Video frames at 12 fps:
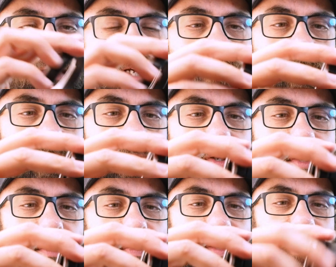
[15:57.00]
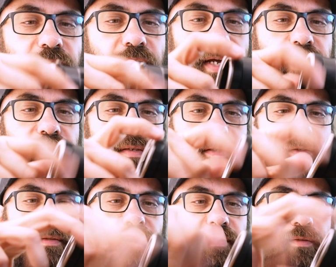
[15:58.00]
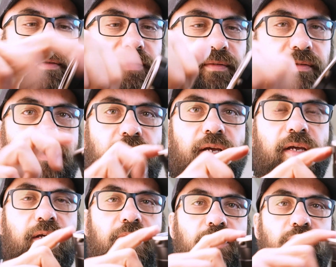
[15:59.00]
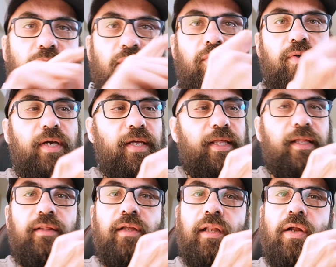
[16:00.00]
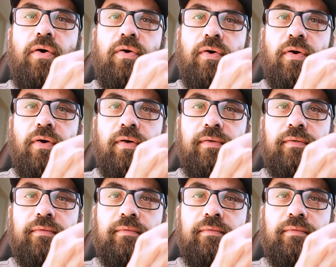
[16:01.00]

Then put this one in the end. So the longer